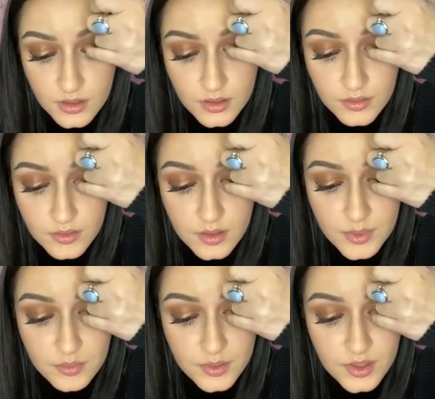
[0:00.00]
with my
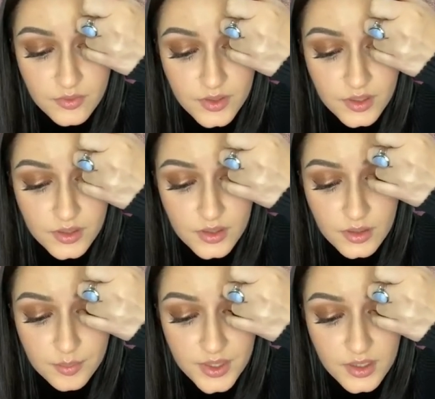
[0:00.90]
ring finger or
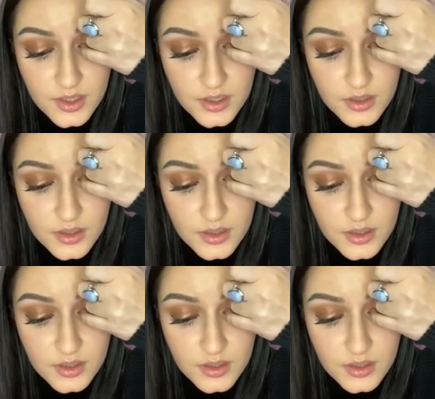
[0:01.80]
pinky.